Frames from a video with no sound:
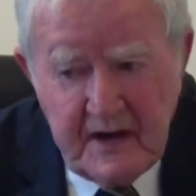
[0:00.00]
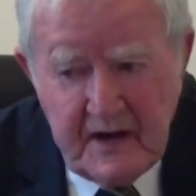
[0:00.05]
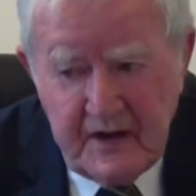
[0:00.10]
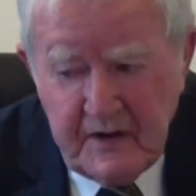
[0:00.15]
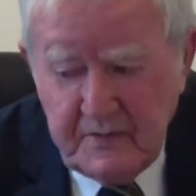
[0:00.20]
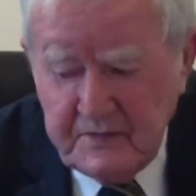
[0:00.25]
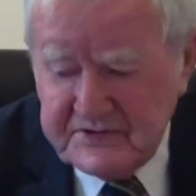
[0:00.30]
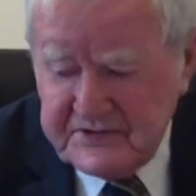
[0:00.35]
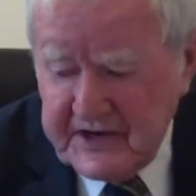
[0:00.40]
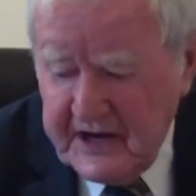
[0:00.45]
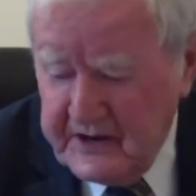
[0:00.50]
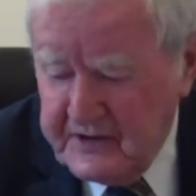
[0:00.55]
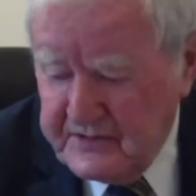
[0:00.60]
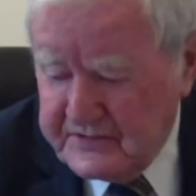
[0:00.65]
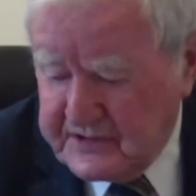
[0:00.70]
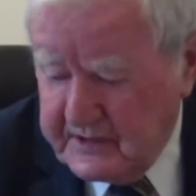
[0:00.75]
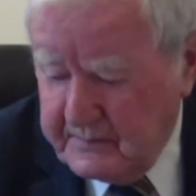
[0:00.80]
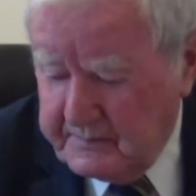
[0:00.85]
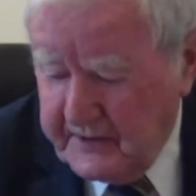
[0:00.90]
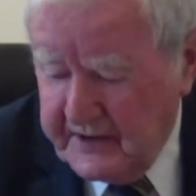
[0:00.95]
who was
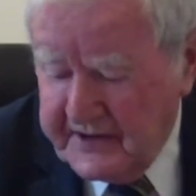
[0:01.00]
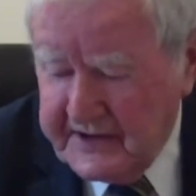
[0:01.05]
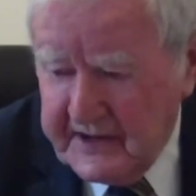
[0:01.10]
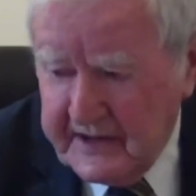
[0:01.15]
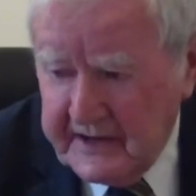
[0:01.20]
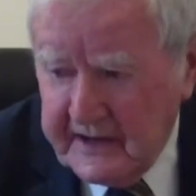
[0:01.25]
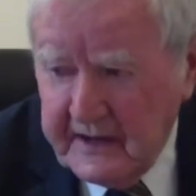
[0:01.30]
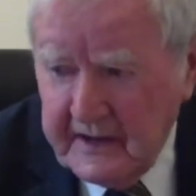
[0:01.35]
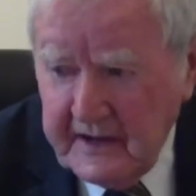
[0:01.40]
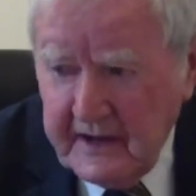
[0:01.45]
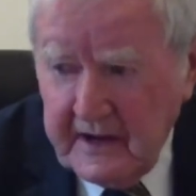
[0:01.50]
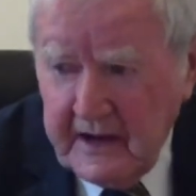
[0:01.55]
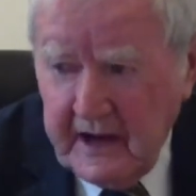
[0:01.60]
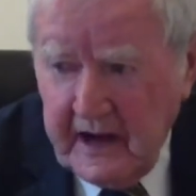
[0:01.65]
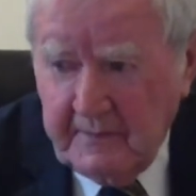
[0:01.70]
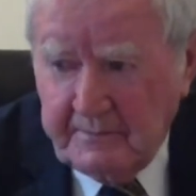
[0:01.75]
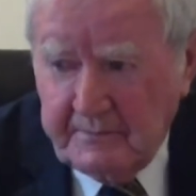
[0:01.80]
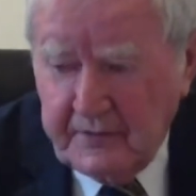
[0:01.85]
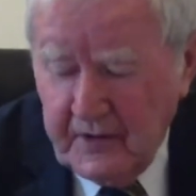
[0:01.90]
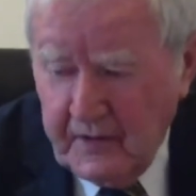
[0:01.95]
ousted by the
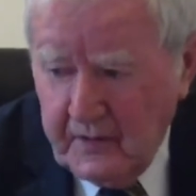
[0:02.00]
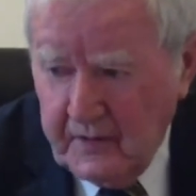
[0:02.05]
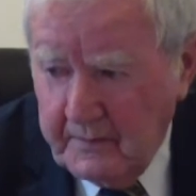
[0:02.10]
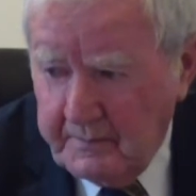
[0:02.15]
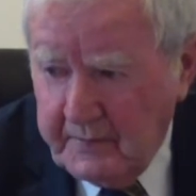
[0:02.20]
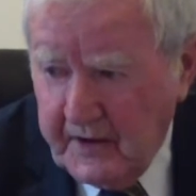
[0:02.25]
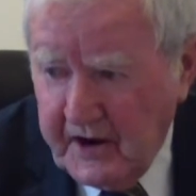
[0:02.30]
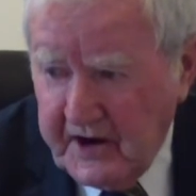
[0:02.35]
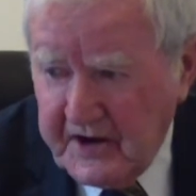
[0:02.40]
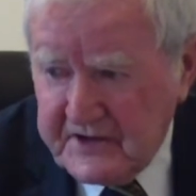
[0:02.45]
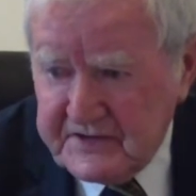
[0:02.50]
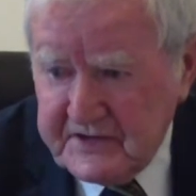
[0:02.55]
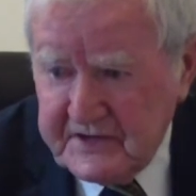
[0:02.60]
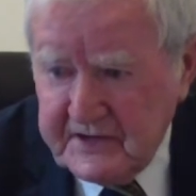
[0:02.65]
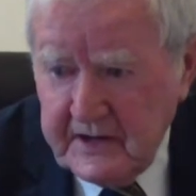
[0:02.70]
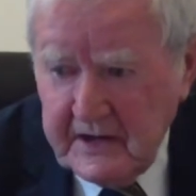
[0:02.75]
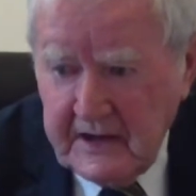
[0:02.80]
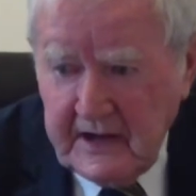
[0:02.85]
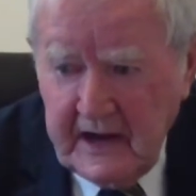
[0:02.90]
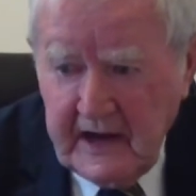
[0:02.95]

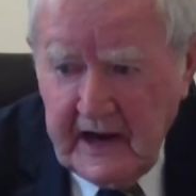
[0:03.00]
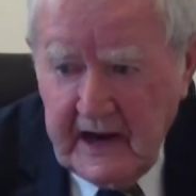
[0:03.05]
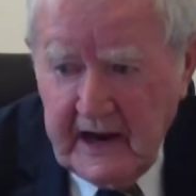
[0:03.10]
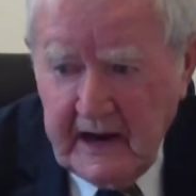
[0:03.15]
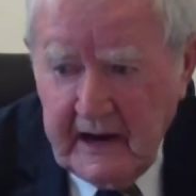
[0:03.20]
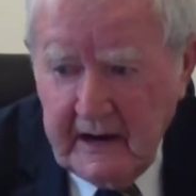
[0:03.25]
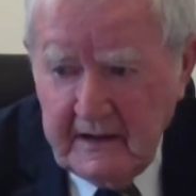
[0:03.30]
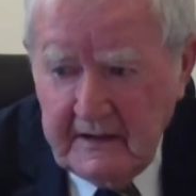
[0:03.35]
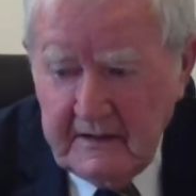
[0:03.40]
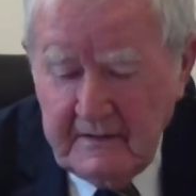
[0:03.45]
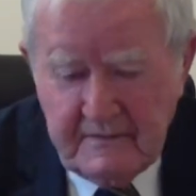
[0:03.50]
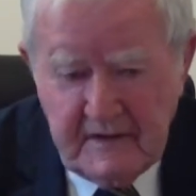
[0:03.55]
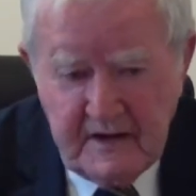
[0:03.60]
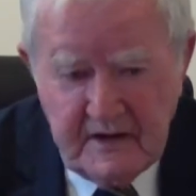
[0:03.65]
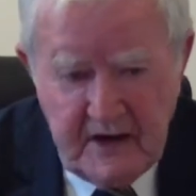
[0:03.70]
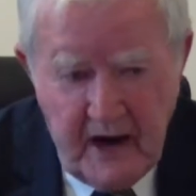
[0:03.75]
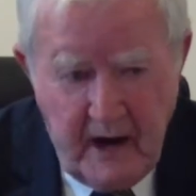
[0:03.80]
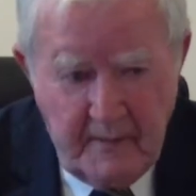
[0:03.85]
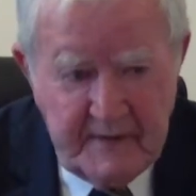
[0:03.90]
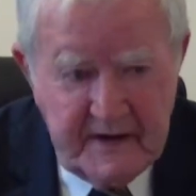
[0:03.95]
pro-abortion
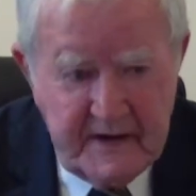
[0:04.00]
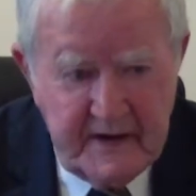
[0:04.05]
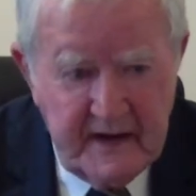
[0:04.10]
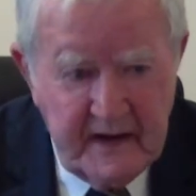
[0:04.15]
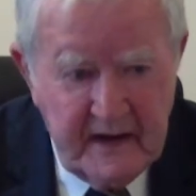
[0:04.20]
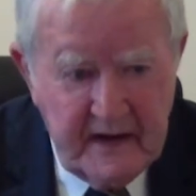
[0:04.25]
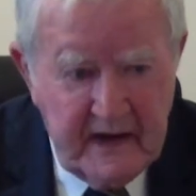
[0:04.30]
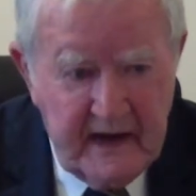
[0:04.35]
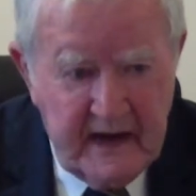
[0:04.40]
lobby